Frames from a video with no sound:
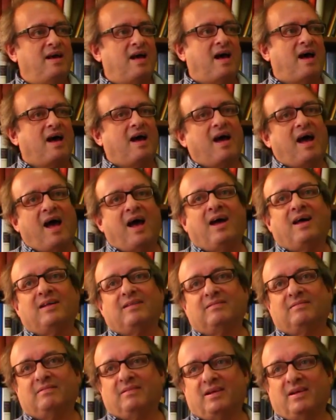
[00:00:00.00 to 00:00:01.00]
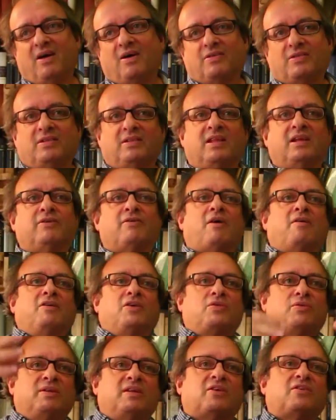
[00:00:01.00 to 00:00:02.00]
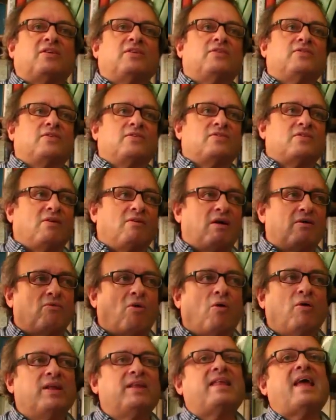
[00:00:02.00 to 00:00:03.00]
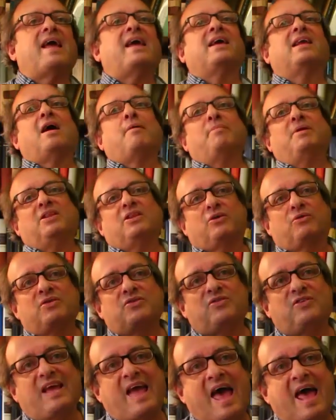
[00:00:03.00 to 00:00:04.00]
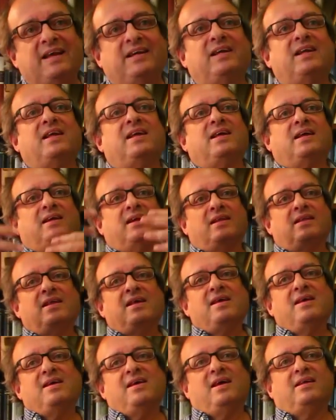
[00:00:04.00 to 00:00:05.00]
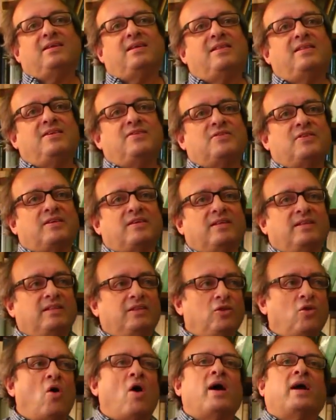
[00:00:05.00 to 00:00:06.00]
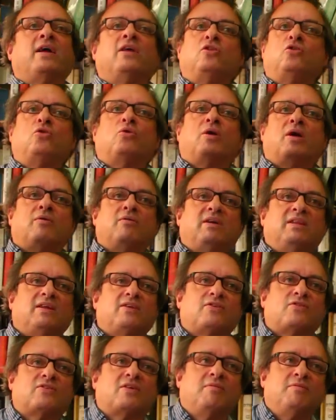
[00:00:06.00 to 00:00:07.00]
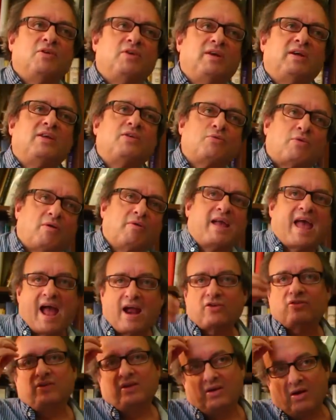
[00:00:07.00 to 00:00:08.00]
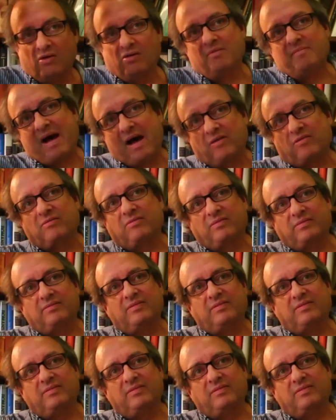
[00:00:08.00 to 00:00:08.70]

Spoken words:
And, you know, the literary traditions and so on weren't taken up into Christianity and into these long enduring religious communities where we actually know about,